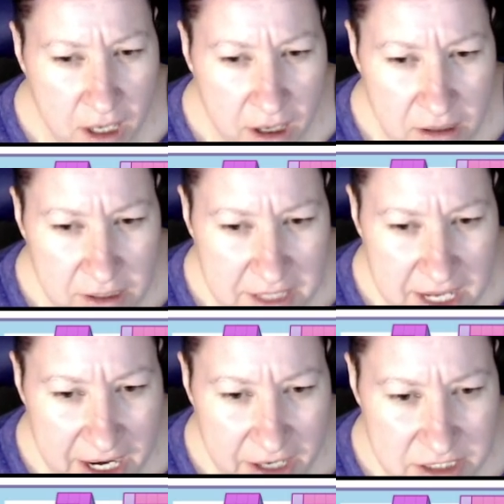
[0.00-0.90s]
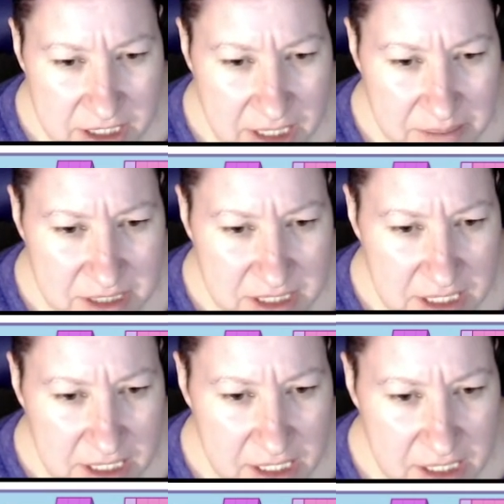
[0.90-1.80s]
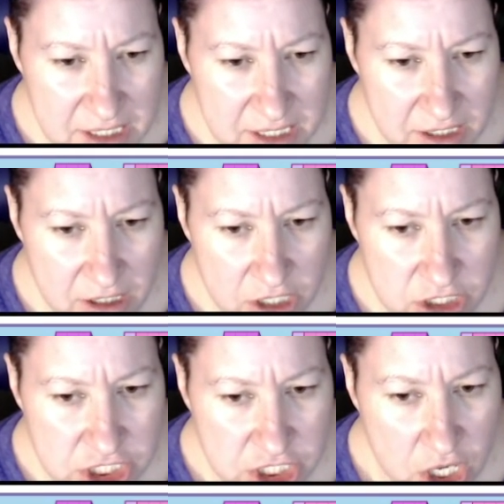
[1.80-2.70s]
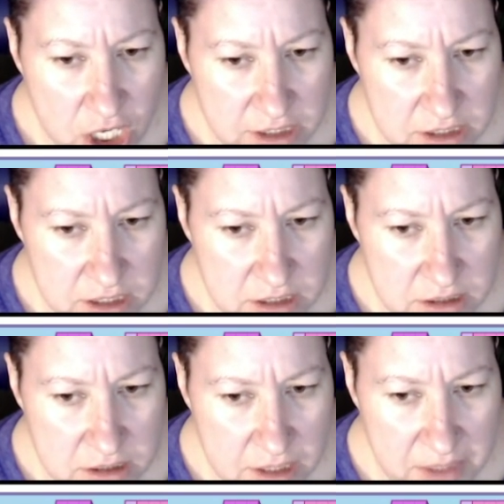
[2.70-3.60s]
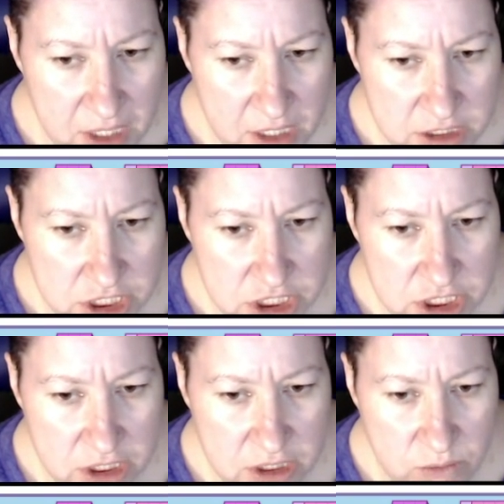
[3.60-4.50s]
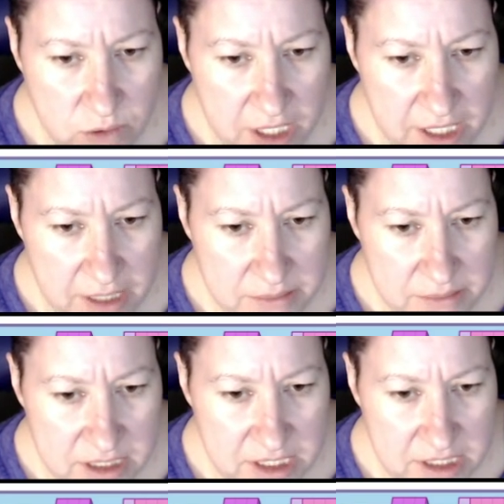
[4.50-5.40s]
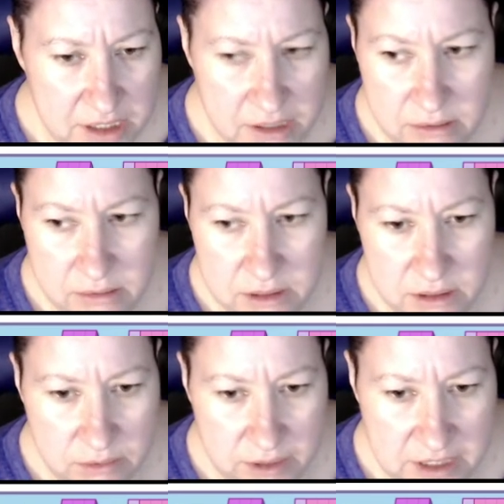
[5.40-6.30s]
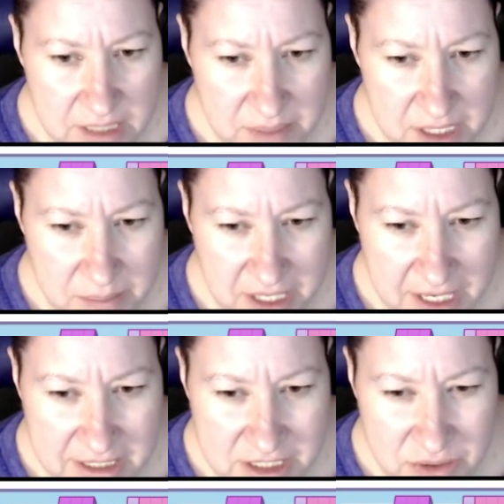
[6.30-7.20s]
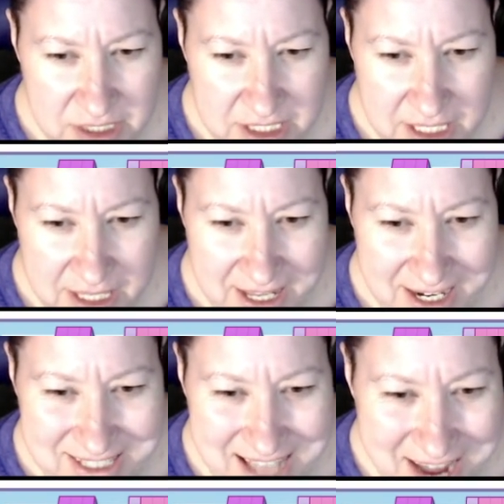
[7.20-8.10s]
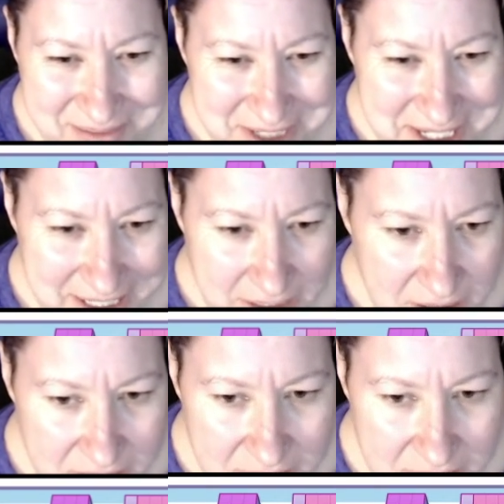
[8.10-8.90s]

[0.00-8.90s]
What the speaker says: All of the errors that I'm seeing here are Sean's. I'm not sure why I'm seeing those or what they mean, but I do see that it's happening